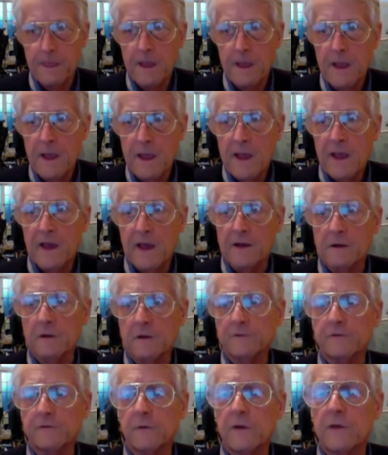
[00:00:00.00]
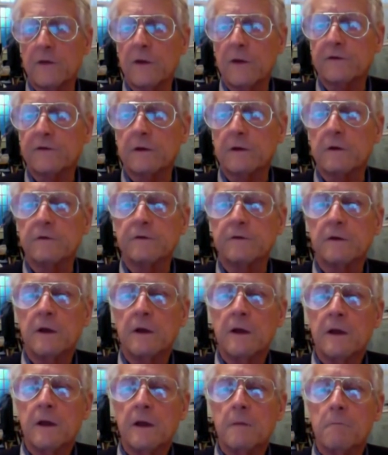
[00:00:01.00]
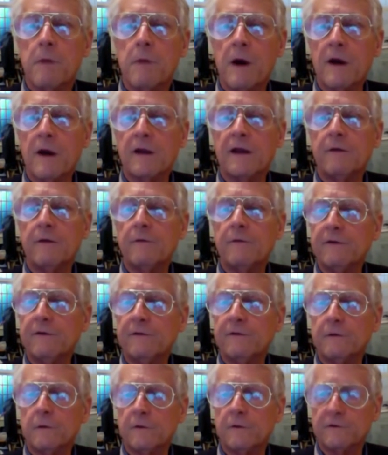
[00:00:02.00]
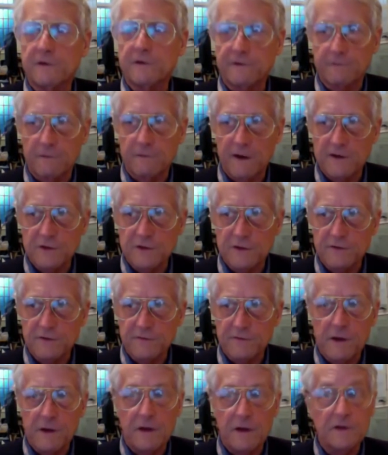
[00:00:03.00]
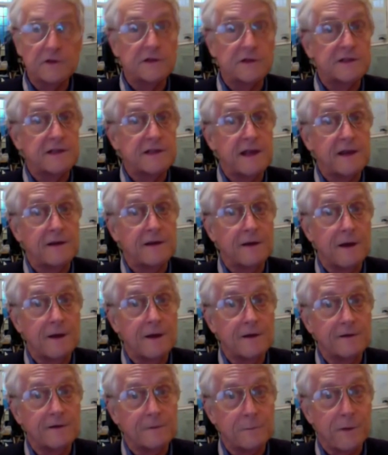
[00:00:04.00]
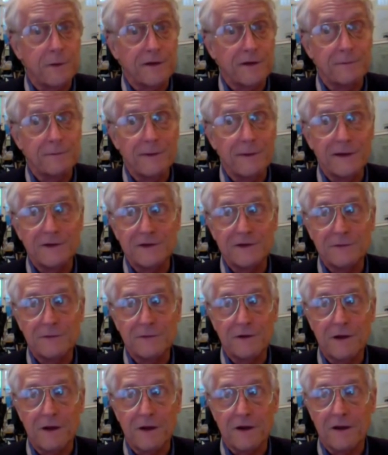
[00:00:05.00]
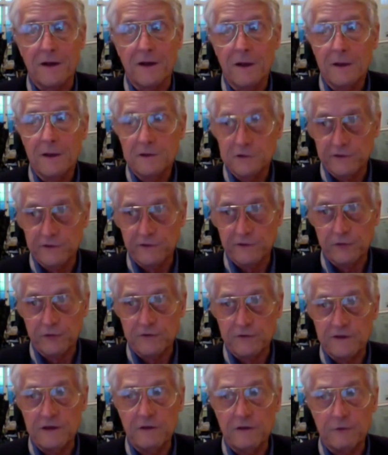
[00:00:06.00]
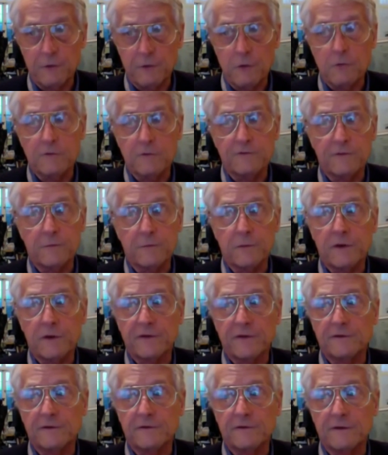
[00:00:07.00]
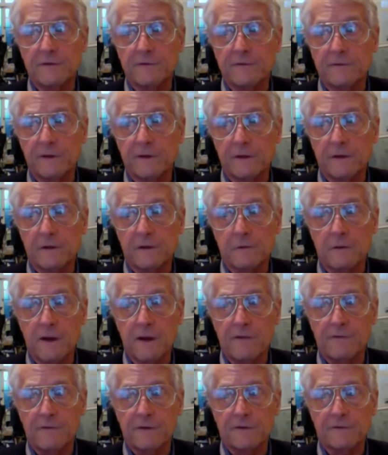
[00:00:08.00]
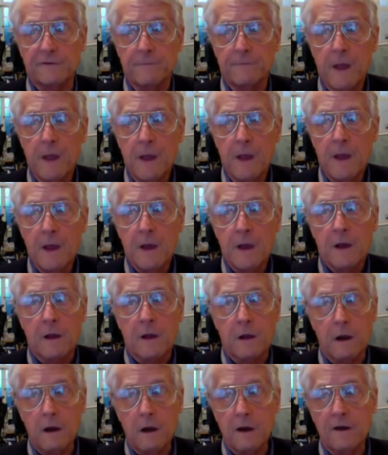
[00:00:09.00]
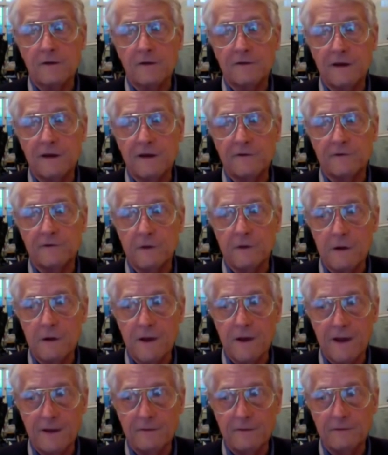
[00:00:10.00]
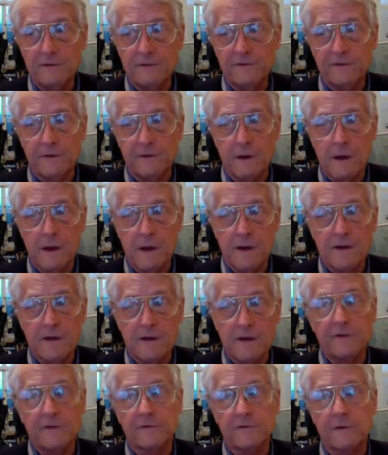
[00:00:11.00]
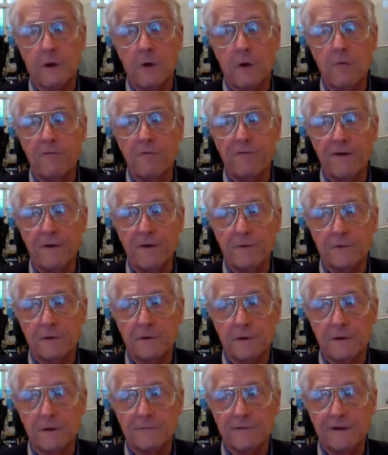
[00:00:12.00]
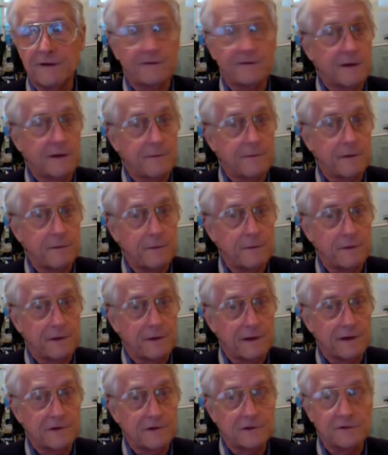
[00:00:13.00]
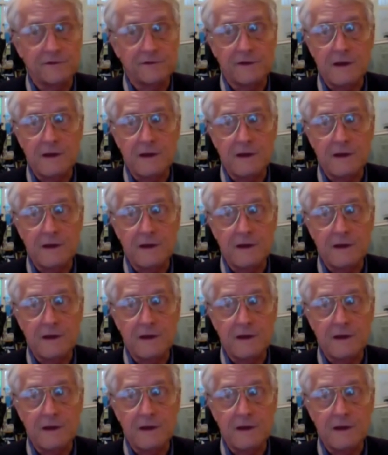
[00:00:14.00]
And also on the West Coast, Mark Andreessen, who has just graduated from college, is taken on as a partner by Jim Clark, just dethroned from presidency of Silicon Graphics. Clark takes young Andreessen on as co-founder of Netscape Communications, Inc.